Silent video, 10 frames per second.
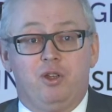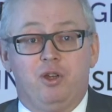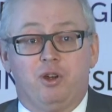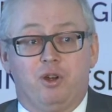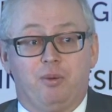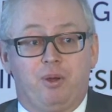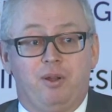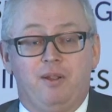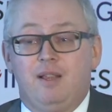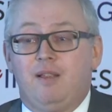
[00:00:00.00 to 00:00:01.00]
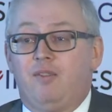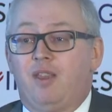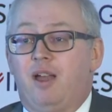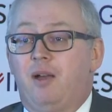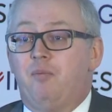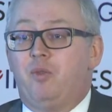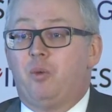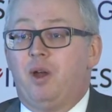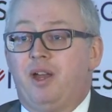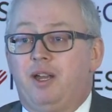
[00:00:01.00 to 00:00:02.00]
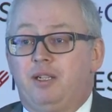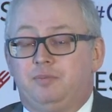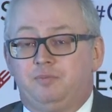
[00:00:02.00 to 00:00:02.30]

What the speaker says: Europe, where